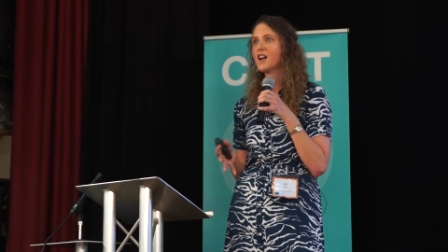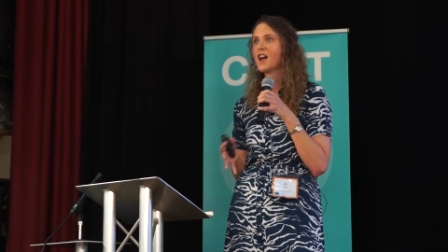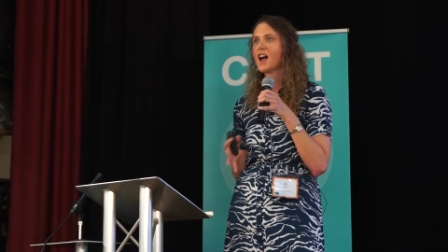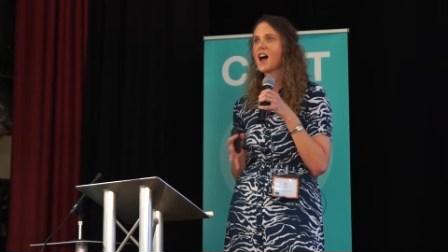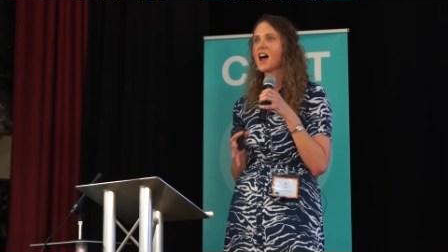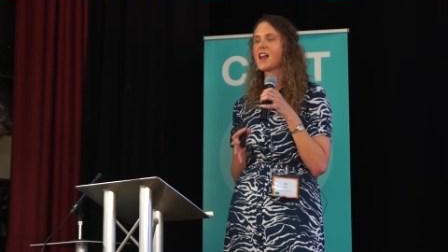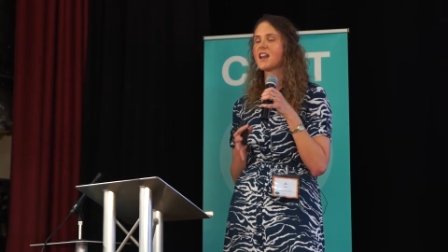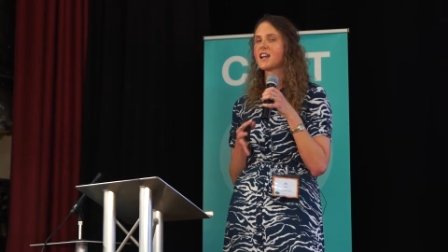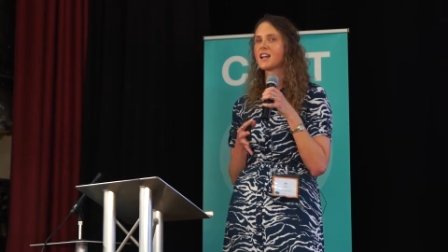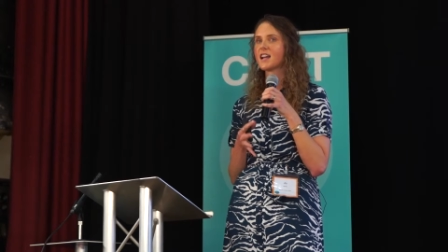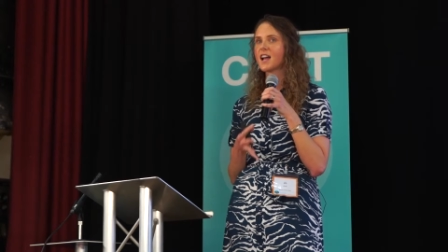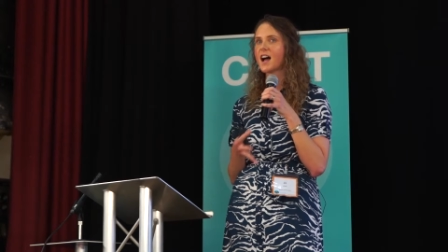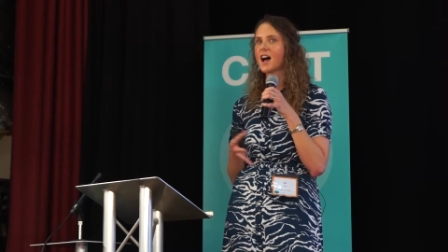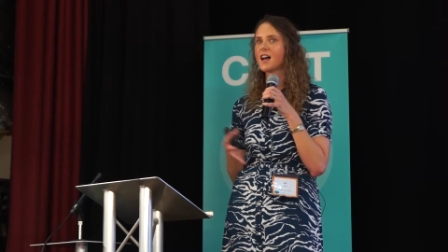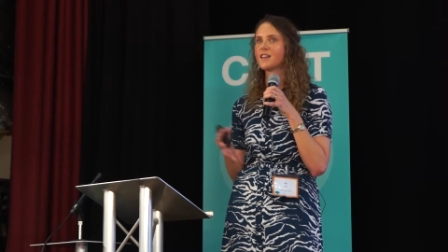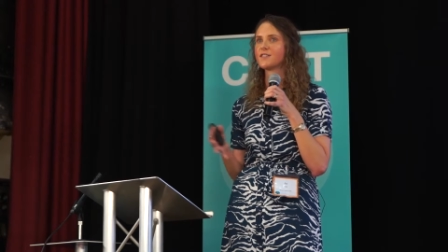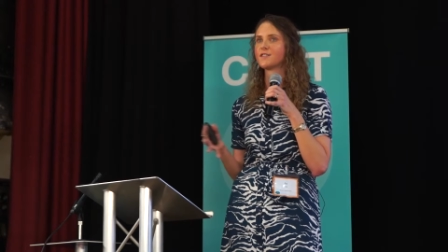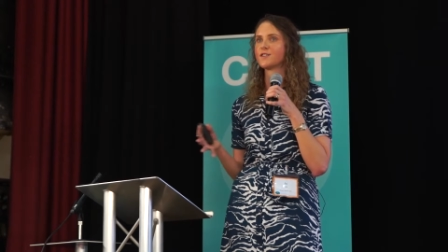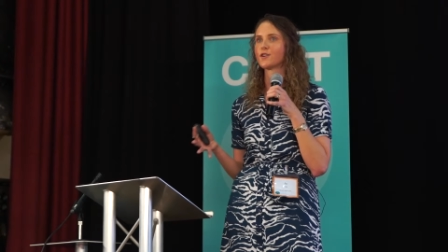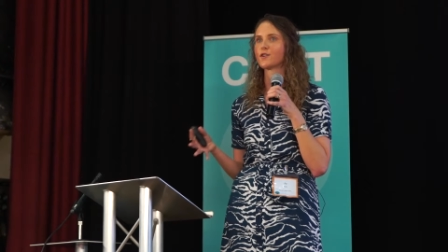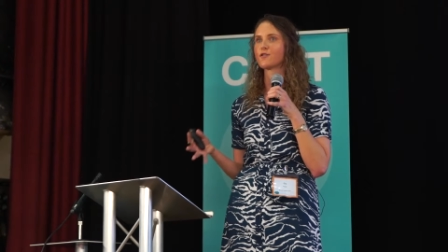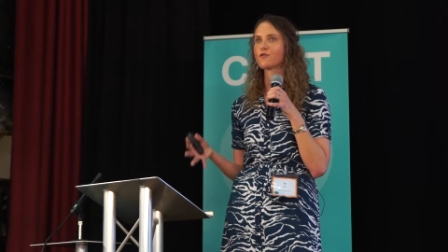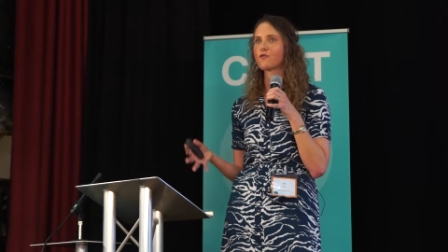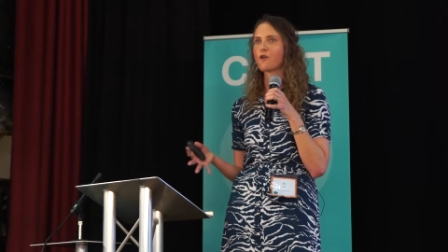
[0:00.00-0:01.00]
and it
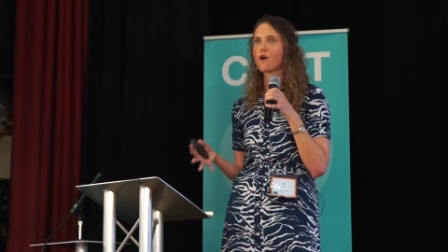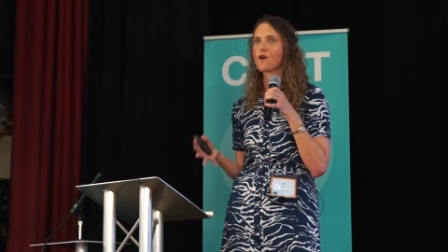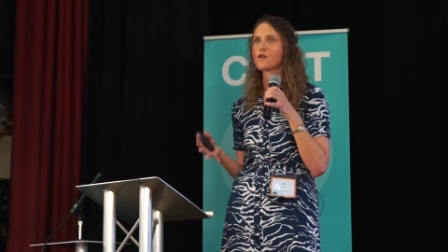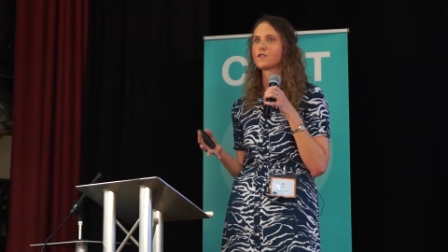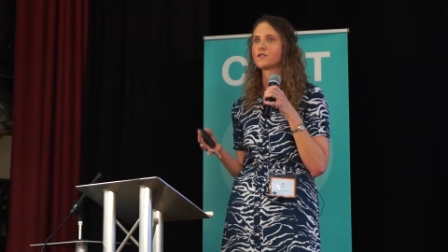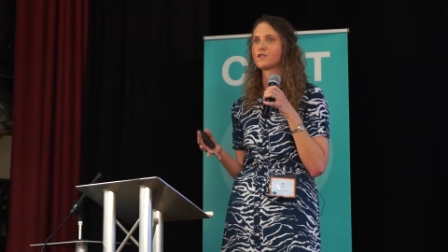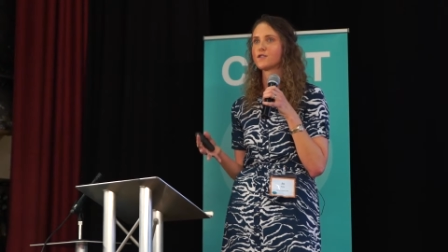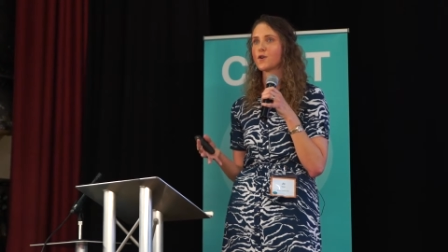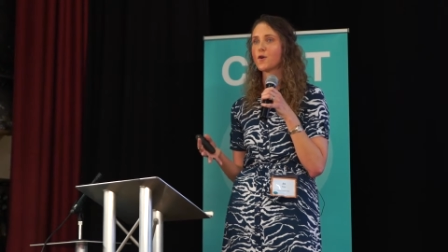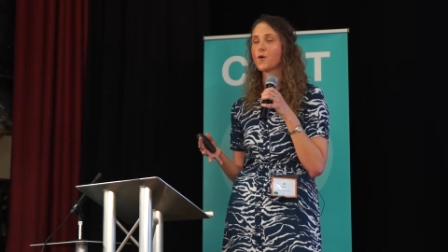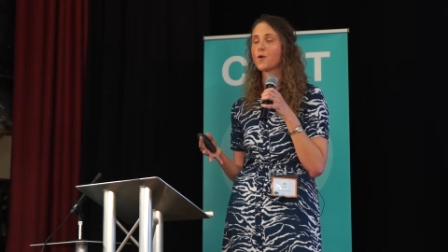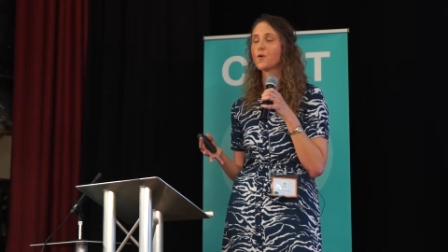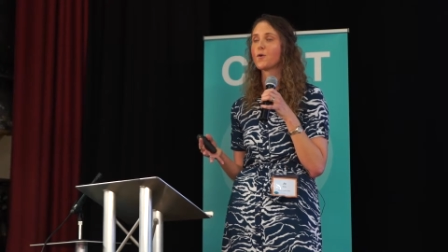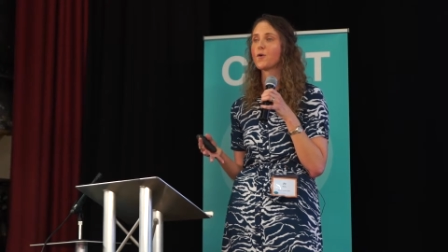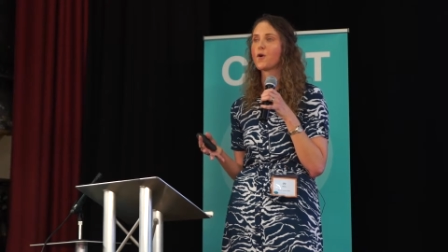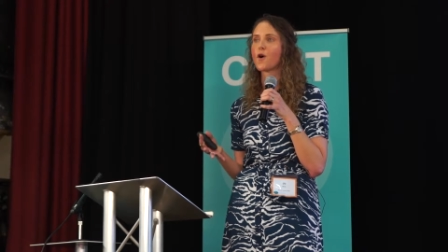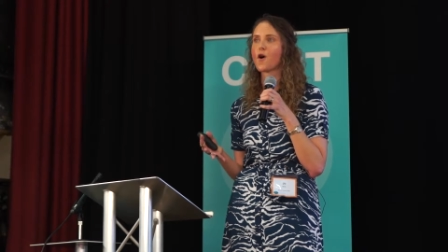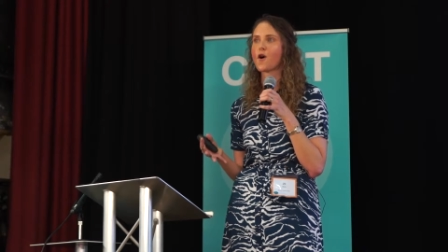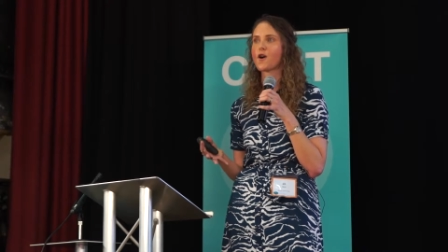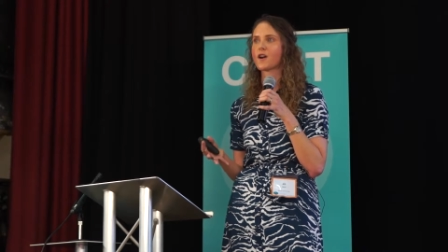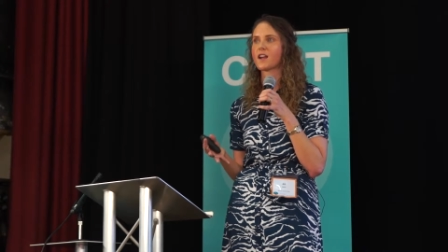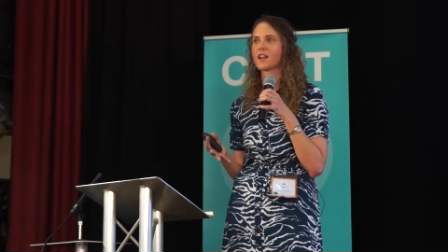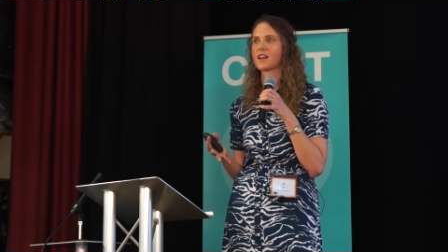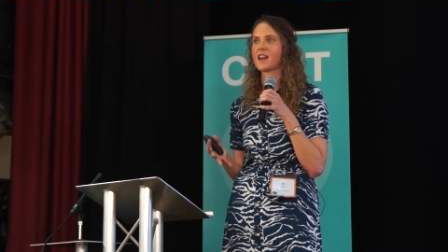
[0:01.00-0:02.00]
cuts across the whole
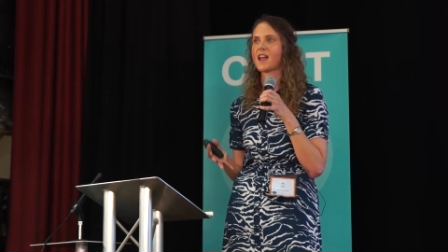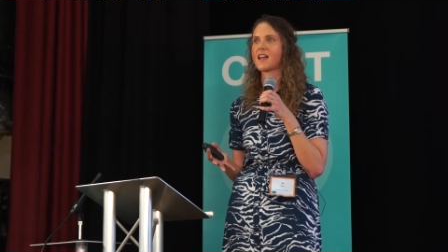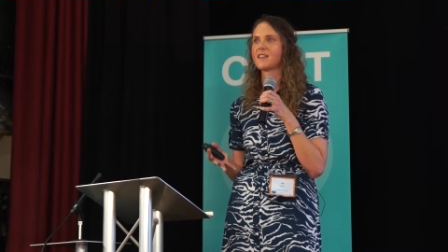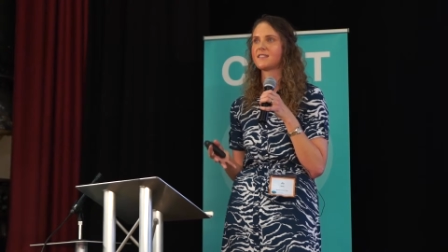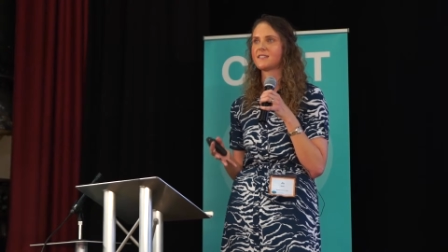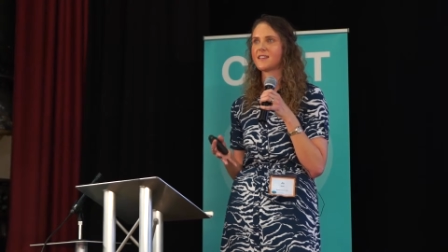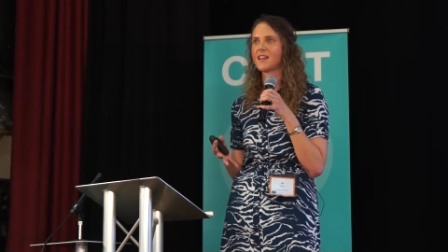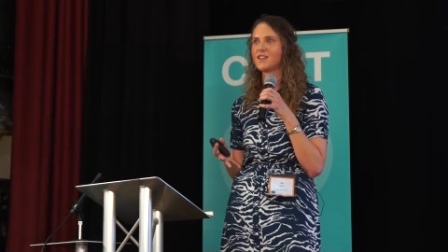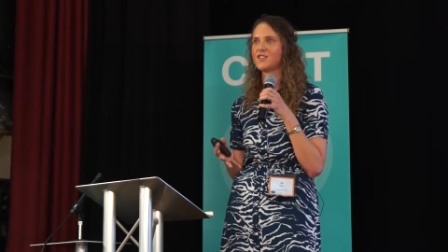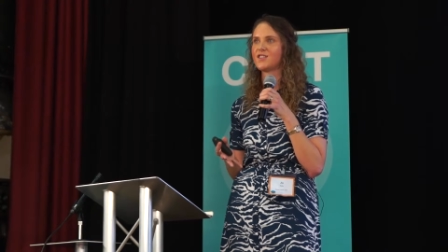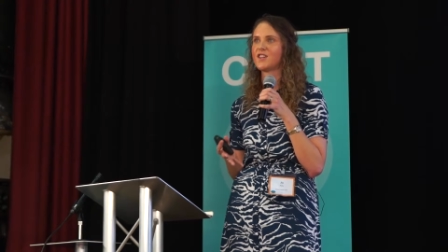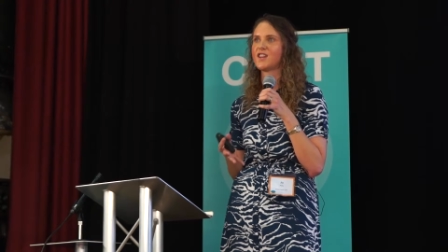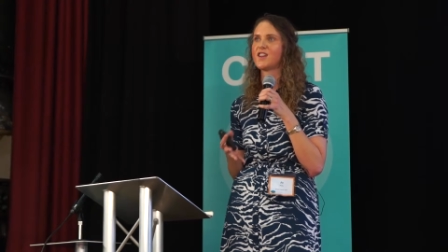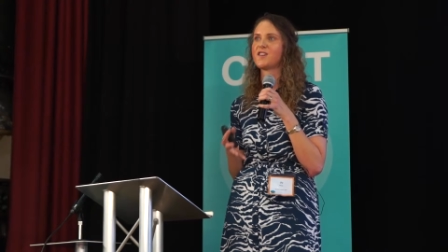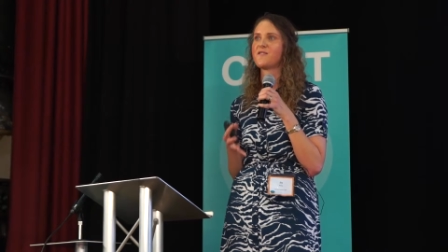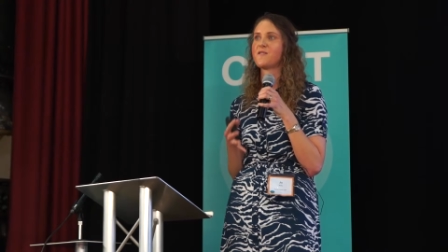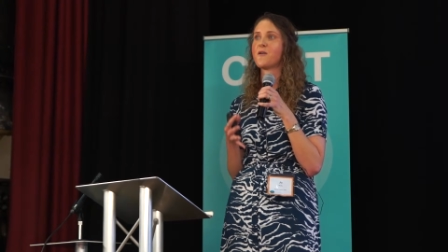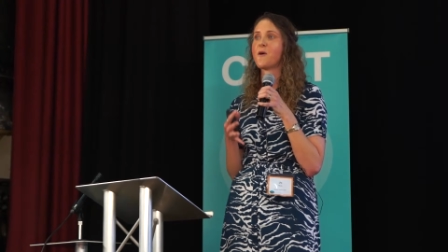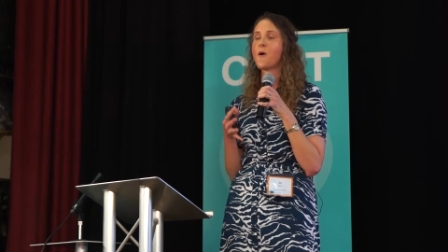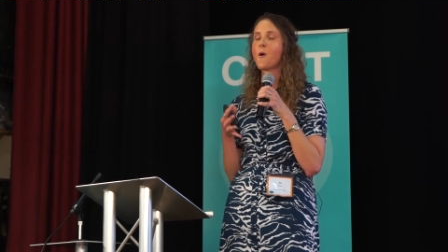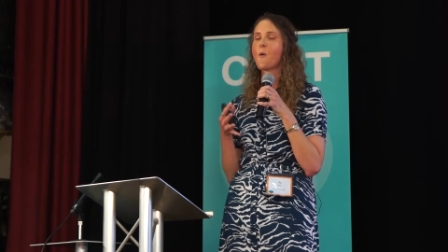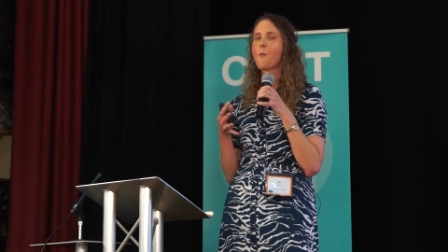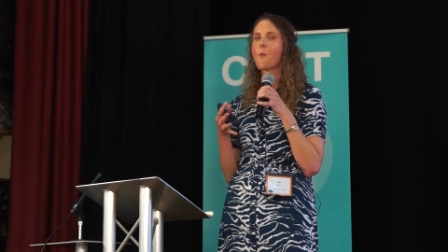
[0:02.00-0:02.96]
organisation